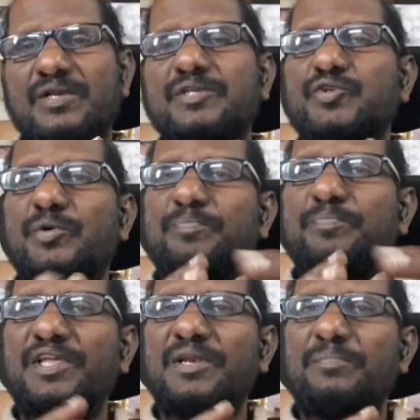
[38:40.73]
So,
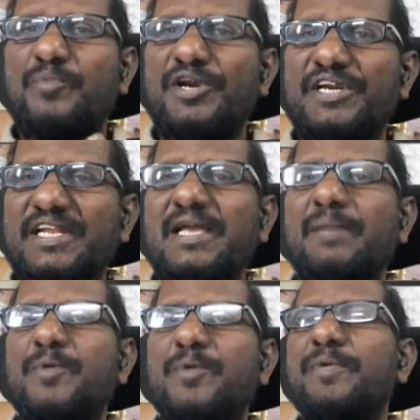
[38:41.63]
in
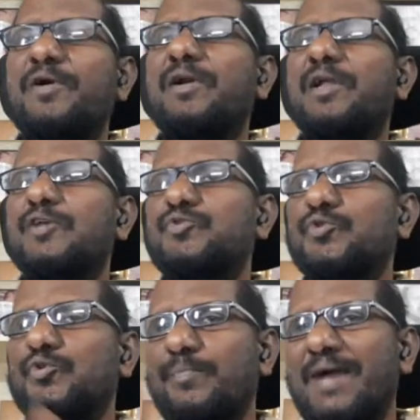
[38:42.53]
political propaganda,
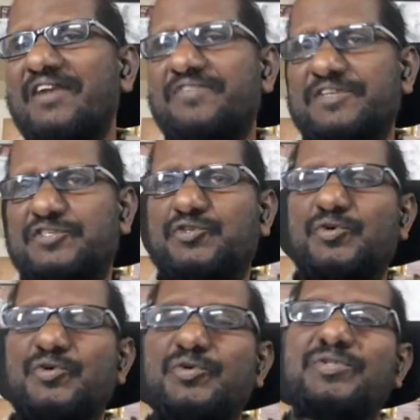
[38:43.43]
through
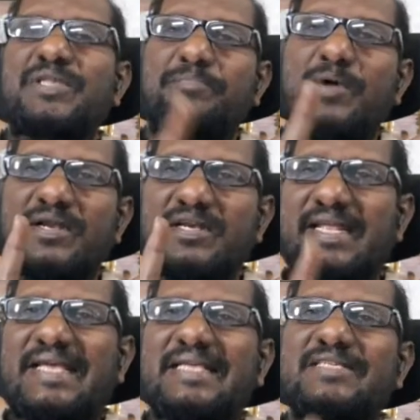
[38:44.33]
manifesto, the
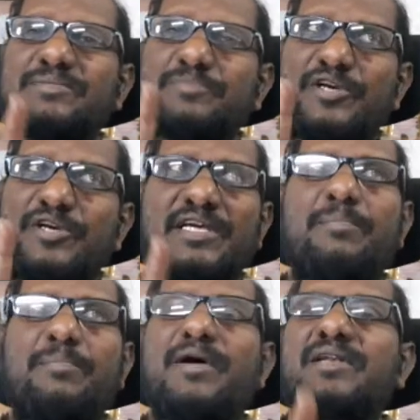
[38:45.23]
parties,
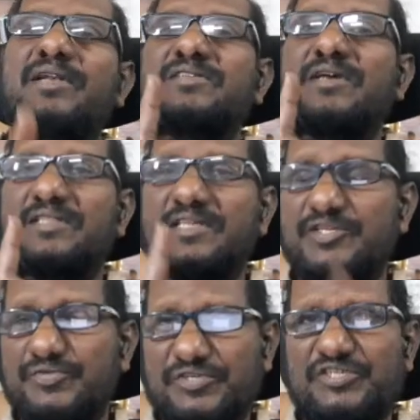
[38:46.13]
political parties, or the
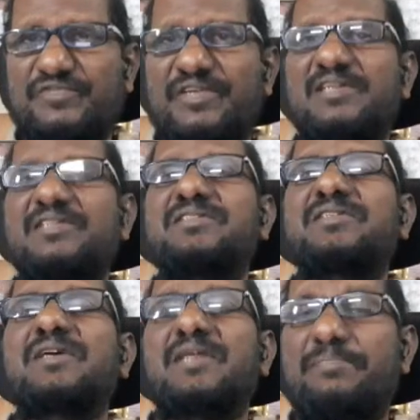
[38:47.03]

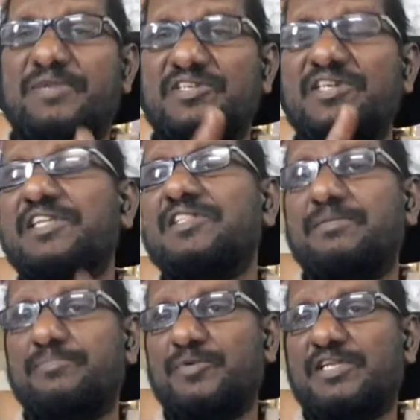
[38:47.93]
individuals representing
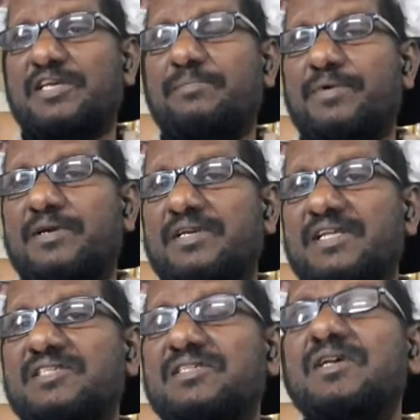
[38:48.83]
the political
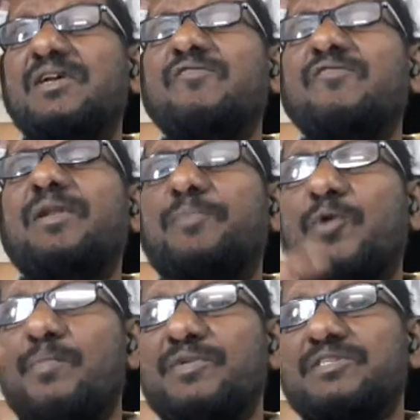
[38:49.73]
parties will
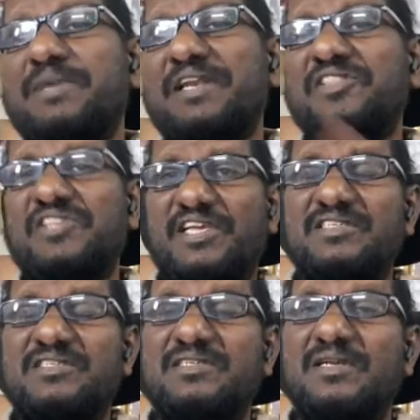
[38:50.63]
promise many
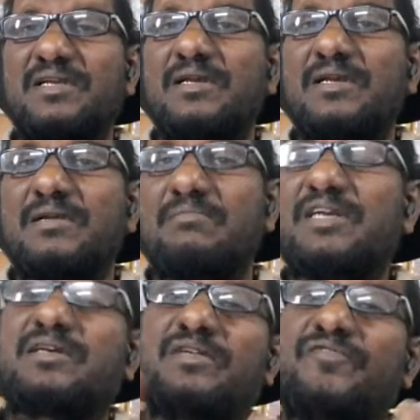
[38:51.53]
things. But
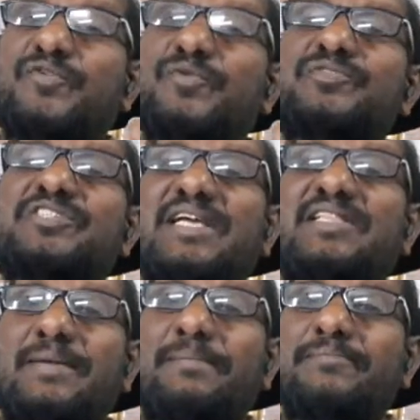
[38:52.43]
if you check
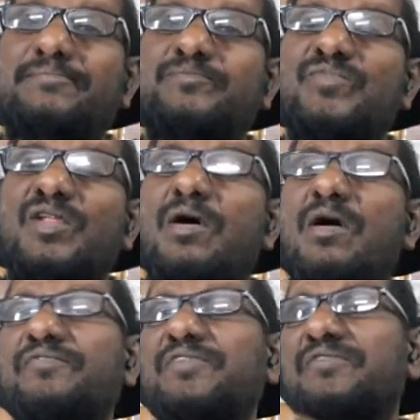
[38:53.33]
them
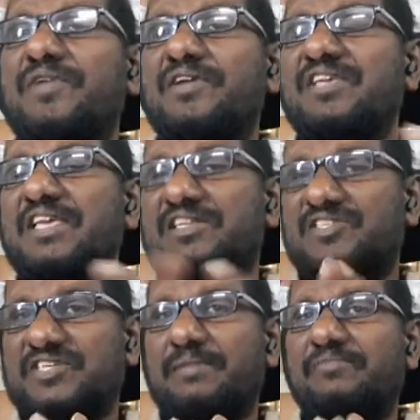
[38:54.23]
after 5 years'
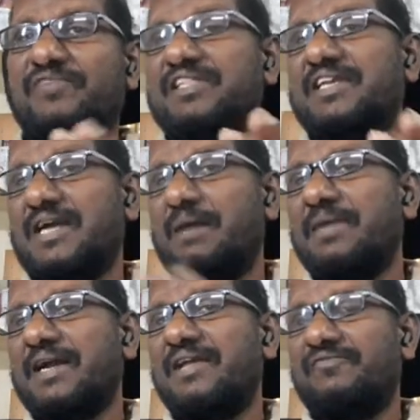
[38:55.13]
term, when they come
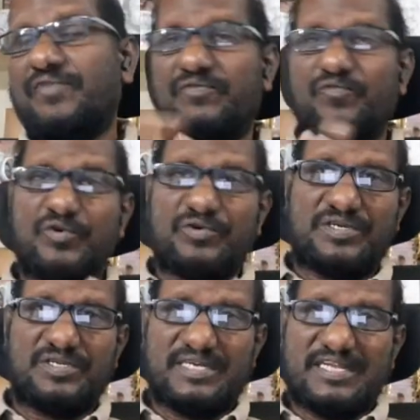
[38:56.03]
again for vote,
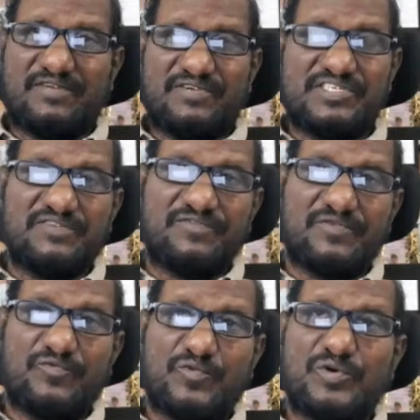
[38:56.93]
requesting for
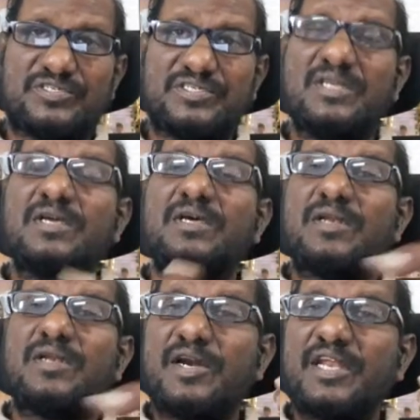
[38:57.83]
votes,
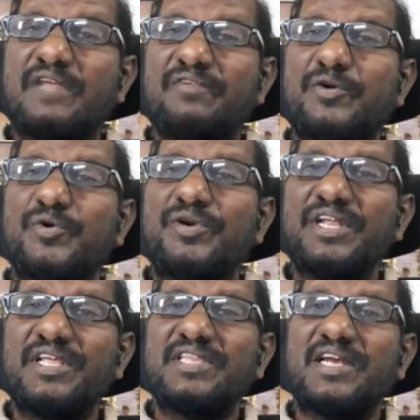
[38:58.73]
not even
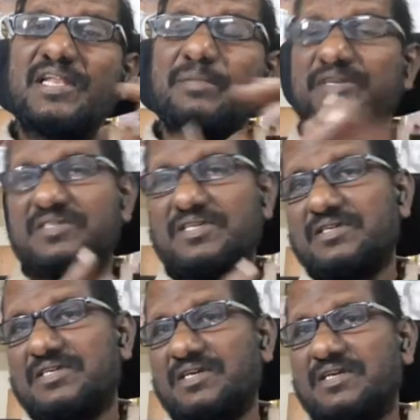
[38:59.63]

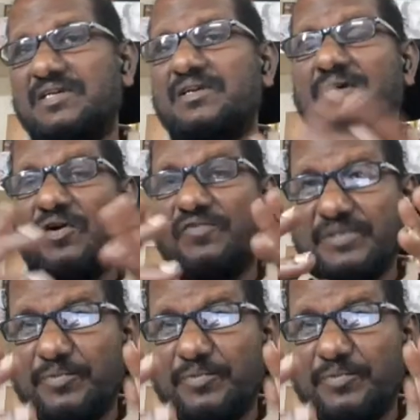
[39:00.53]
20-30% of the